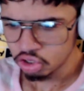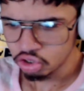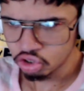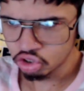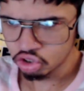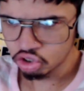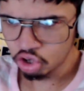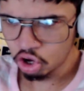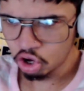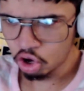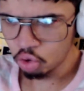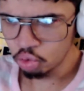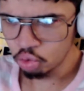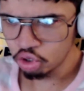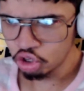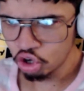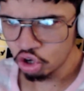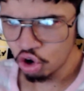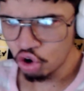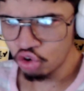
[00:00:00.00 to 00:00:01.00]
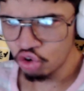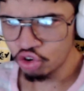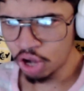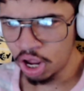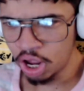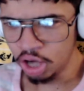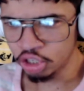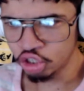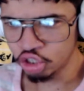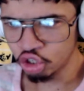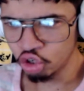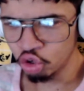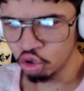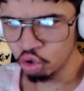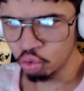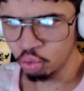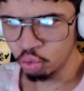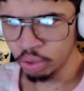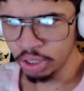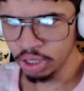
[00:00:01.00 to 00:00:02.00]
So your
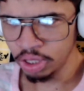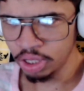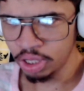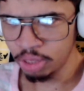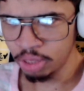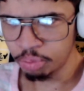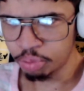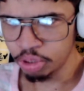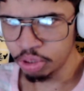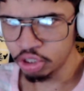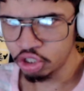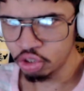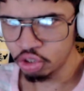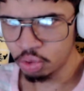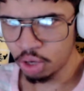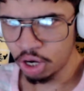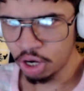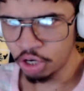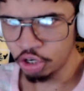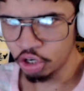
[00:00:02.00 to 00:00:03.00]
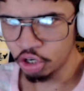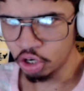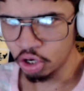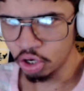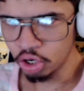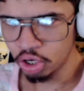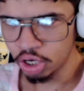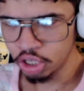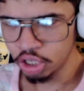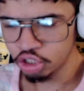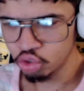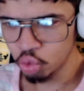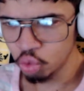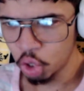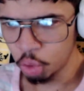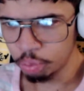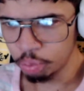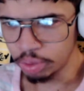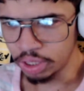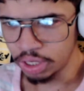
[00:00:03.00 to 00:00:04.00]
doctor really puts you under, cuts you
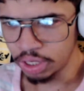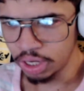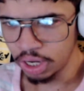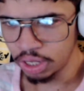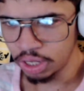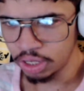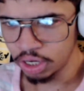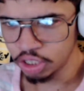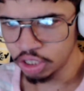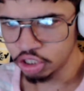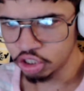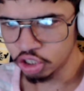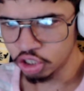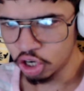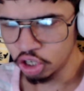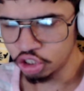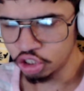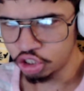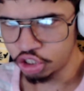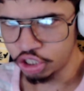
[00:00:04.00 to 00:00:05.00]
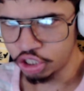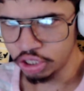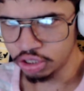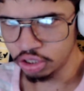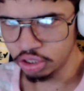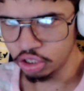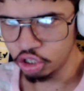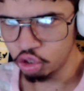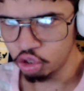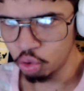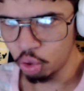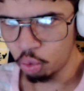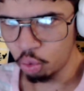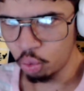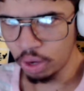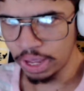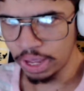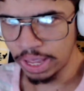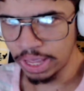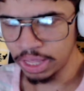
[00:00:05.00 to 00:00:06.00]
open, and then starts chiseling you
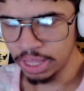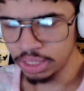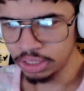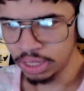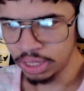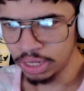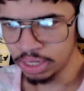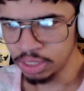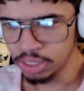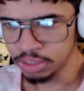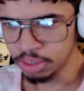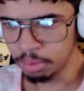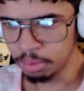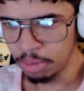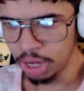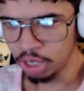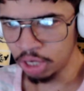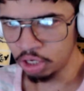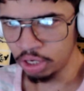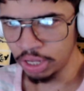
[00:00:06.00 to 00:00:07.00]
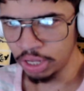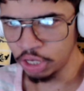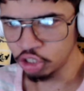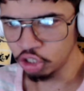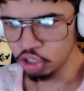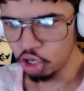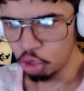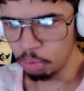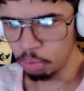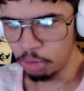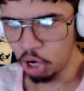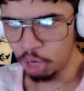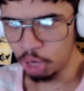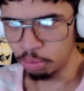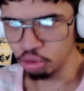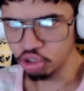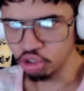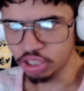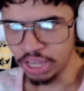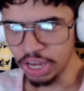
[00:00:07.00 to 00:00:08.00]
away like it's a Michelangelo
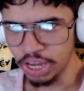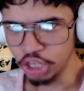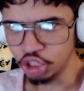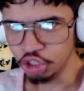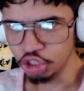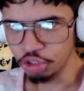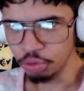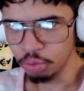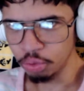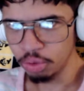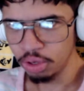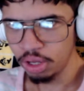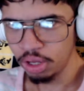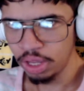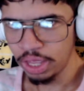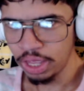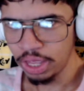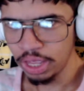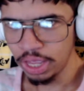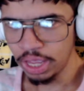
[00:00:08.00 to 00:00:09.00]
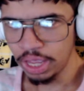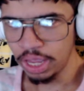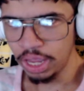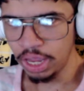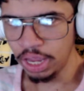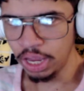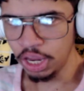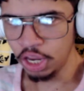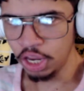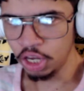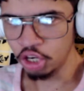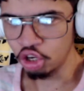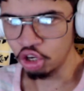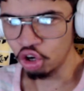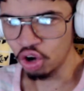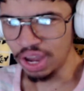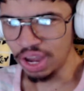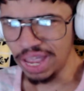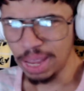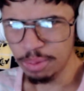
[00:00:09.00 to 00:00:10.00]
marble statue. And
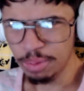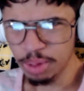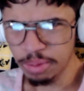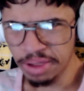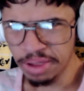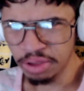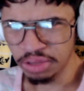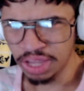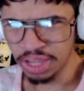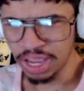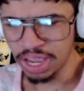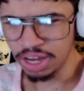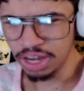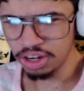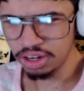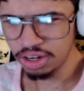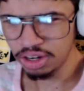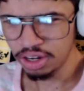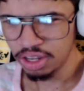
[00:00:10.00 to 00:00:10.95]
you're happy about that?